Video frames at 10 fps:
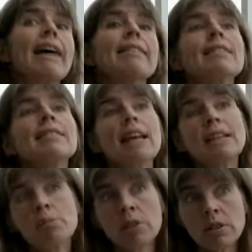and the
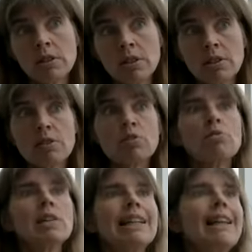sediment that's
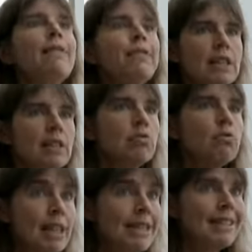lifted and
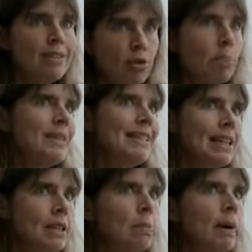
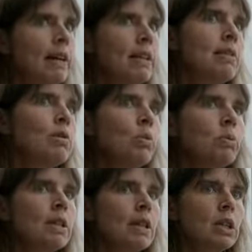redistributed by the storm
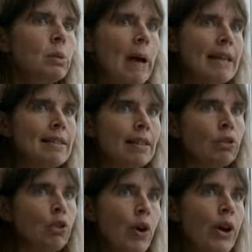surge passing
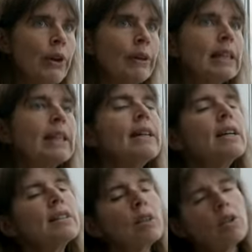through.
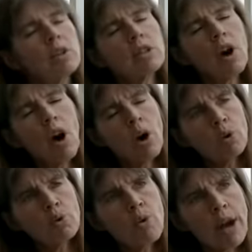So there's a
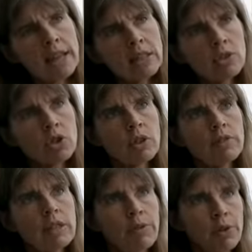whole range
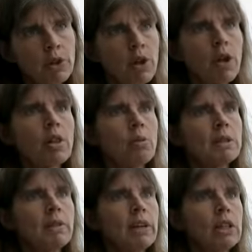of different Earth
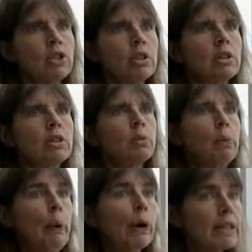observation
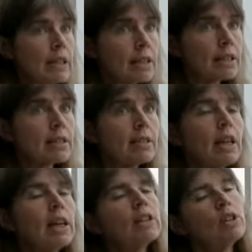products
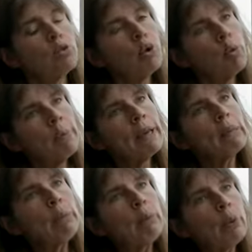that are all
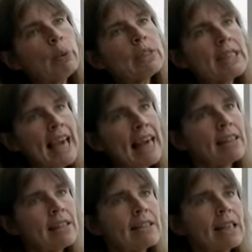being brought
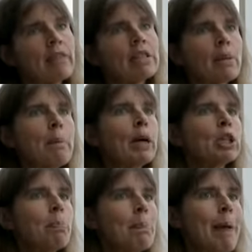together to give us a
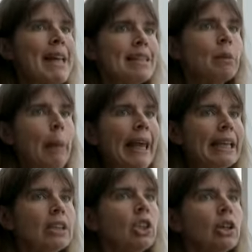much better
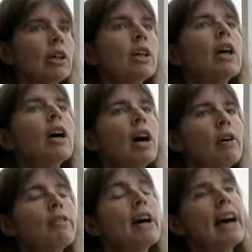picture of